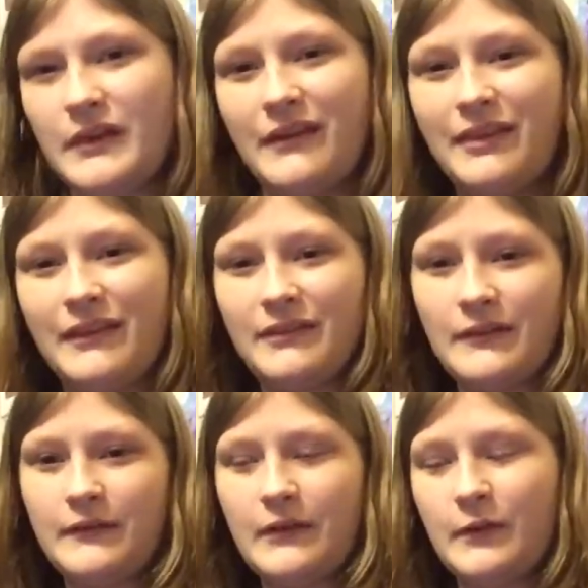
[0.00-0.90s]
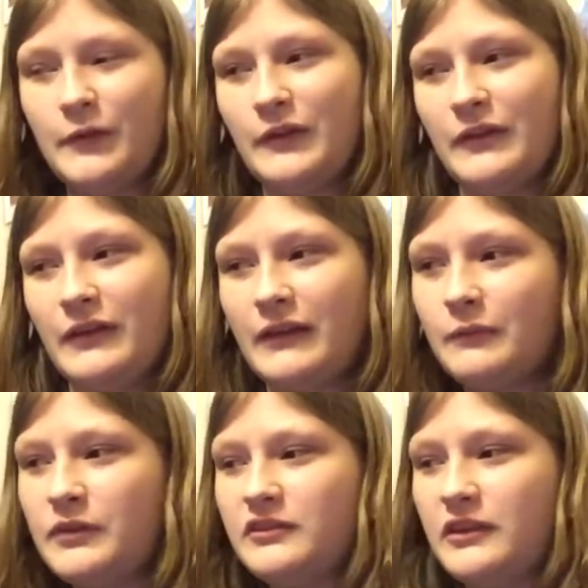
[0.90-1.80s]
I think they're really cool, they're
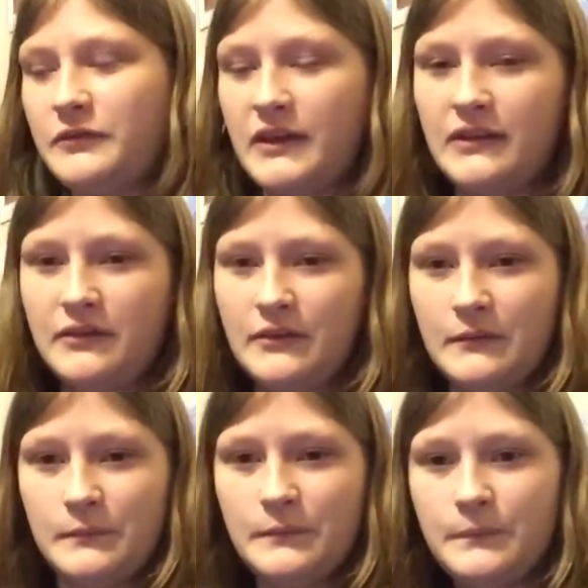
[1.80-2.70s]
like mischievous and